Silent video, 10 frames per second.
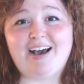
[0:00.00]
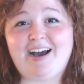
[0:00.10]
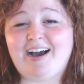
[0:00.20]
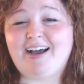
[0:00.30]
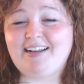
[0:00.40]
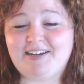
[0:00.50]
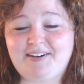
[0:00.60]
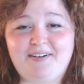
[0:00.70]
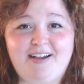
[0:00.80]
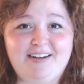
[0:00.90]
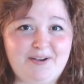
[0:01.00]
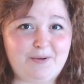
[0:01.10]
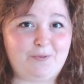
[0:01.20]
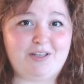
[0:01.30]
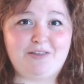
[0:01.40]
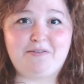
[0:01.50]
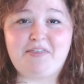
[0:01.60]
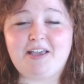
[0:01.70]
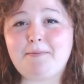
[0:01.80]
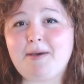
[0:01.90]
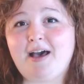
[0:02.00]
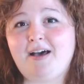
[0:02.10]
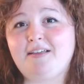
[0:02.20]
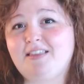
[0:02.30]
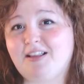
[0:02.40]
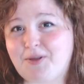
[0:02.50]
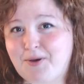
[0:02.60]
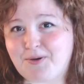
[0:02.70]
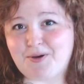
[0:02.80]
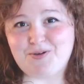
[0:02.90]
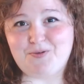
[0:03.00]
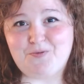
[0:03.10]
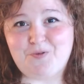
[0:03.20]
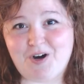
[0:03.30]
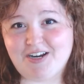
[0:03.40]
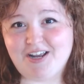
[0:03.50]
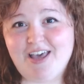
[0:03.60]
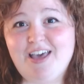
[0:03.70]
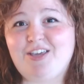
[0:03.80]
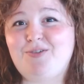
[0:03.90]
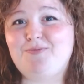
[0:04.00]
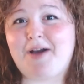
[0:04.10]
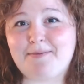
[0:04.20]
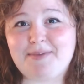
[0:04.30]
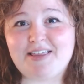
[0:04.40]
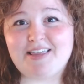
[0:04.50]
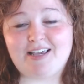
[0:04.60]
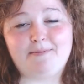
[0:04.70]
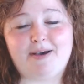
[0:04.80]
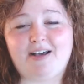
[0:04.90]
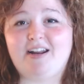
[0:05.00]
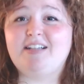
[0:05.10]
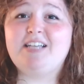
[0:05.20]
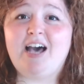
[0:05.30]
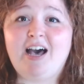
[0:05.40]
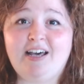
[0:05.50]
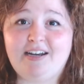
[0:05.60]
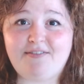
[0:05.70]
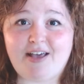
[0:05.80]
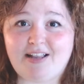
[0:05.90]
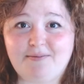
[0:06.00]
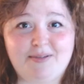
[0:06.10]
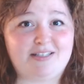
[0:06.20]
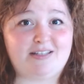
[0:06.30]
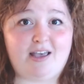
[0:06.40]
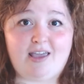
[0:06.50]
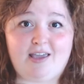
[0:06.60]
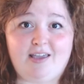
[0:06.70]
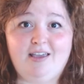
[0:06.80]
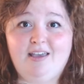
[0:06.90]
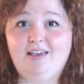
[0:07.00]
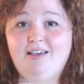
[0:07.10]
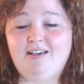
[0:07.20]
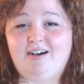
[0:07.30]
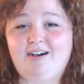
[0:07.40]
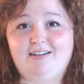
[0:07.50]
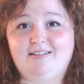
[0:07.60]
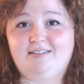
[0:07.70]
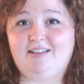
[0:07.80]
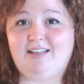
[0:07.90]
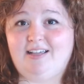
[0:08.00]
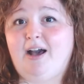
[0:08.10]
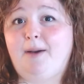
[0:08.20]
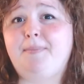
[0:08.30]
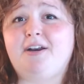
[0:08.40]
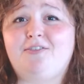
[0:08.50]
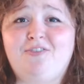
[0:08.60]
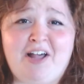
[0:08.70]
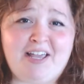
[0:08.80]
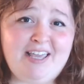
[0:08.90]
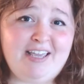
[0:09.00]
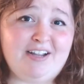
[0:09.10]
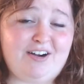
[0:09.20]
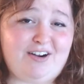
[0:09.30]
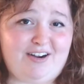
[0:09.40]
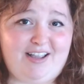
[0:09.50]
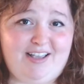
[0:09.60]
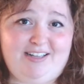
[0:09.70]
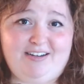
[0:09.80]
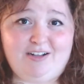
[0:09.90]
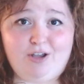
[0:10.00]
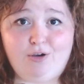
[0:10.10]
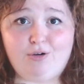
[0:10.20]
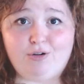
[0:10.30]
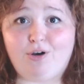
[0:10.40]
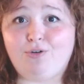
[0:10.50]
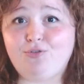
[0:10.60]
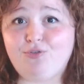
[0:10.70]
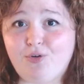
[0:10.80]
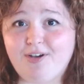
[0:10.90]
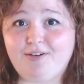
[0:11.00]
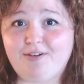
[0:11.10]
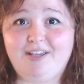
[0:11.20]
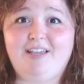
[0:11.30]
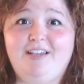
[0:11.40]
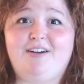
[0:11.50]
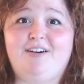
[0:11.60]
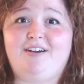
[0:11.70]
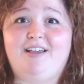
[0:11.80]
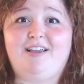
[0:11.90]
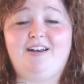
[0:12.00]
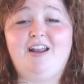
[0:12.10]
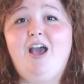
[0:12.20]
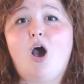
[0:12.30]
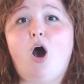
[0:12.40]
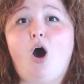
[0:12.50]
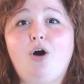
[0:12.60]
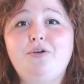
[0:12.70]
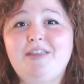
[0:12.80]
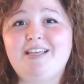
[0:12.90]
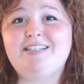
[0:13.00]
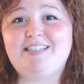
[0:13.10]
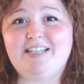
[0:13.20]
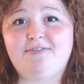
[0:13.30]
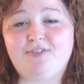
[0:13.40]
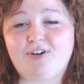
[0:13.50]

I know. When you think about the logo you want, you might be thinking about a ton of elements, like a butterfly here and a gold foil here and all these different